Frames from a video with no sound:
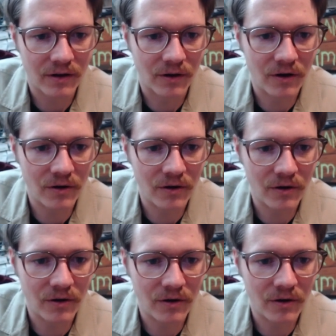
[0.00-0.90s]
Oh.
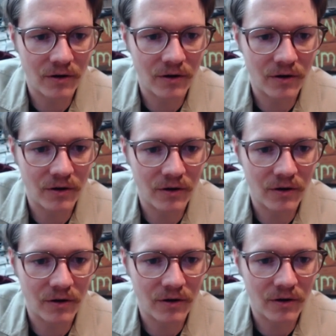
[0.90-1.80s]
Okay,
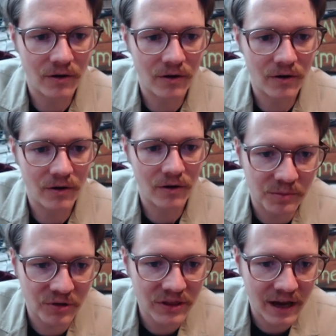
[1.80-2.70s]
and now I have to
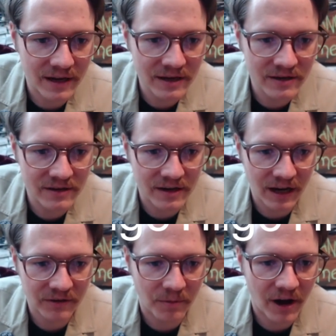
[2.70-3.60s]
actually put that into the
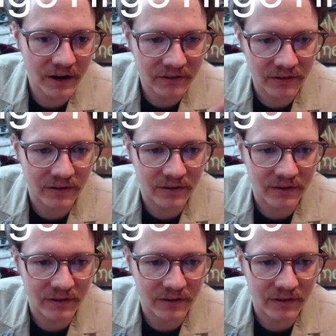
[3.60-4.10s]
text box,